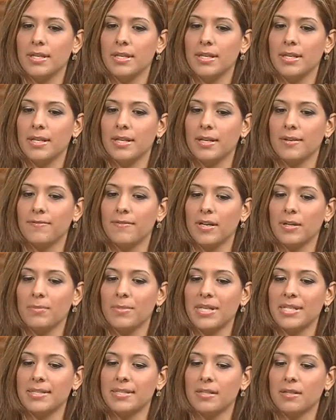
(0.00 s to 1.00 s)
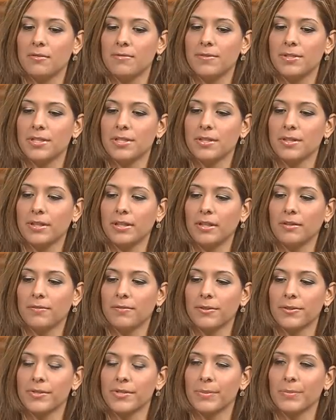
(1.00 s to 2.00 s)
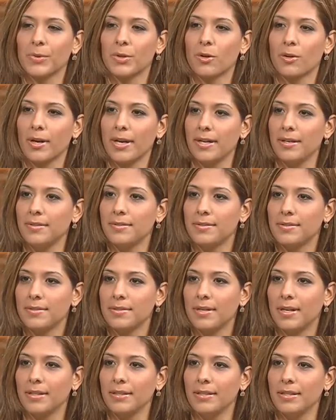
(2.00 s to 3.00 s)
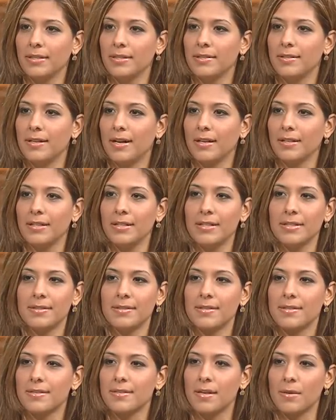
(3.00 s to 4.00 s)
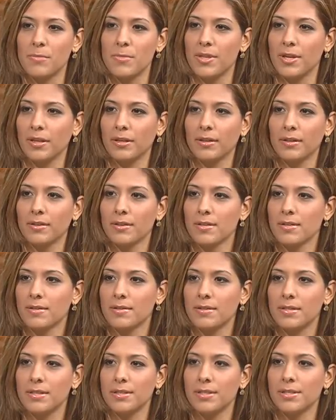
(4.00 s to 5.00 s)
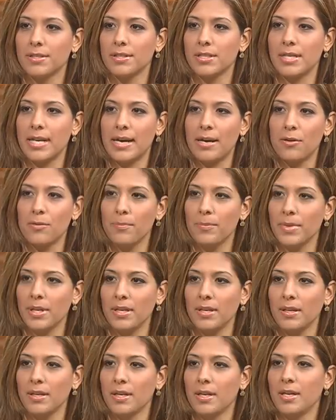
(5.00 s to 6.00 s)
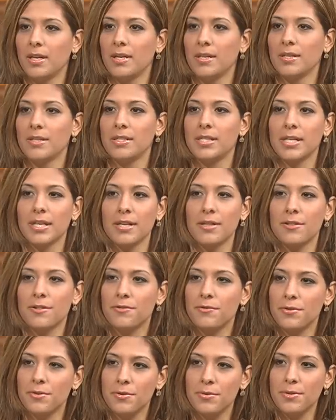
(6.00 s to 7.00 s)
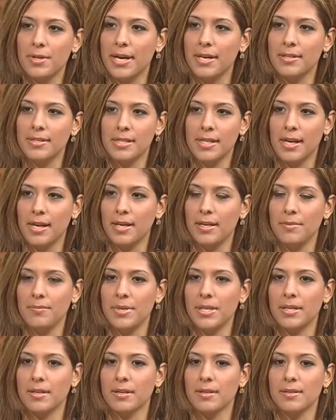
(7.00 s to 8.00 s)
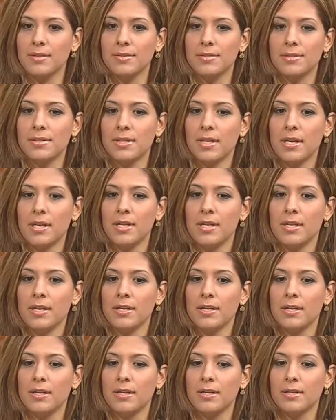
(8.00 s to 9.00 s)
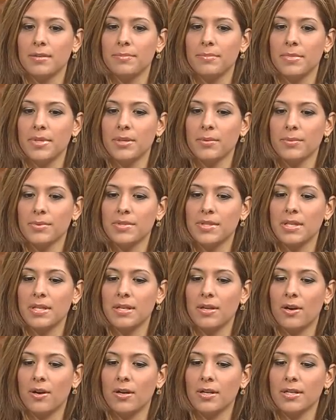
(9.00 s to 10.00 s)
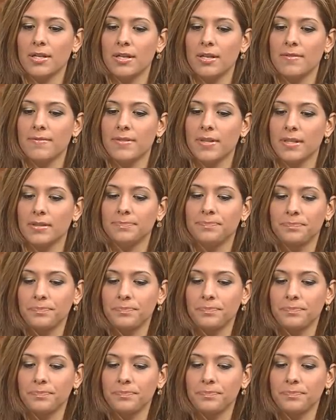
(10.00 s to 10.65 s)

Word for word: and I found myself just looking for some grace. I needed, I needed something to just help me to get through that day because um, it was getting hard enough that